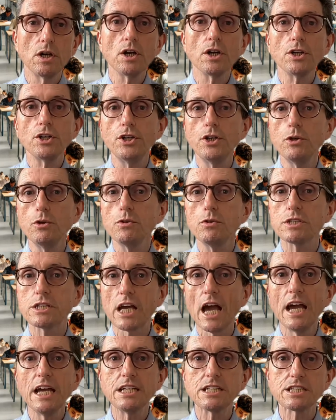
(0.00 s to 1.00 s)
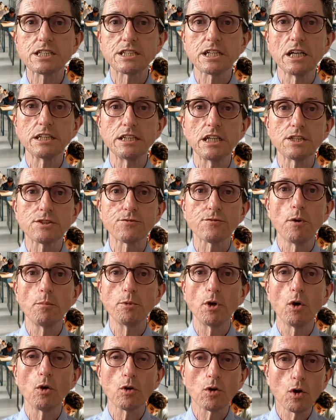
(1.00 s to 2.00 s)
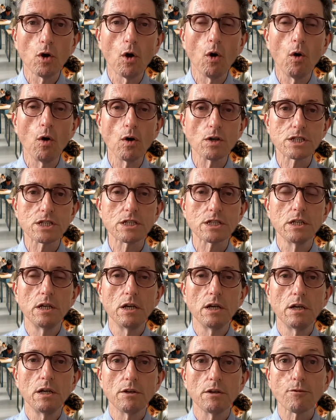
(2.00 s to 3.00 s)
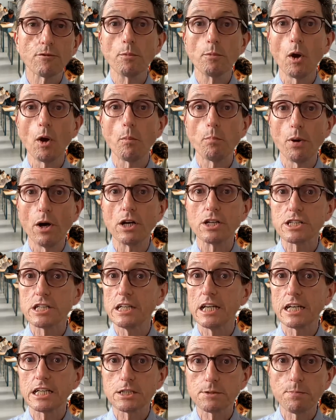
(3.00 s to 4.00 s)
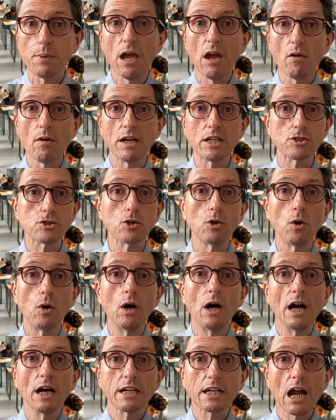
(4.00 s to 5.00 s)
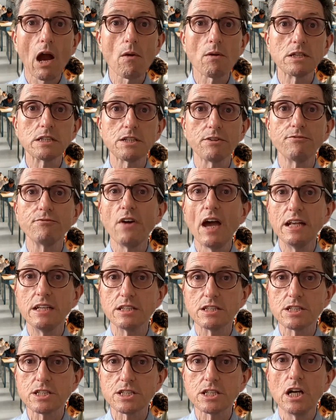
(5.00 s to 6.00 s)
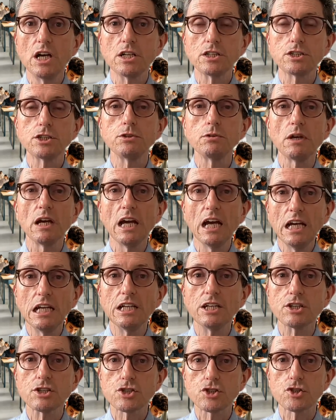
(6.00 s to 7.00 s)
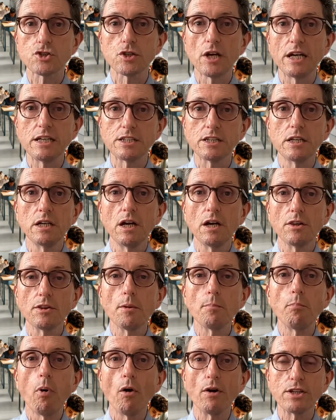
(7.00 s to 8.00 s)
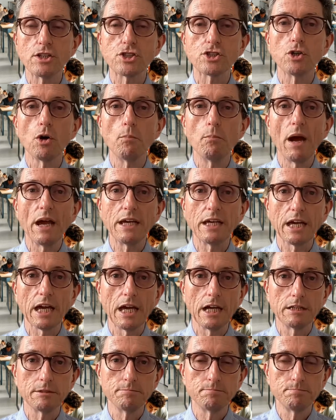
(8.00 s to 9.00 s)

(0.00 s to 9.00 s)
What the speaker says: Use case studies from your course, from your personal experience or current events to illustrate the points you're making.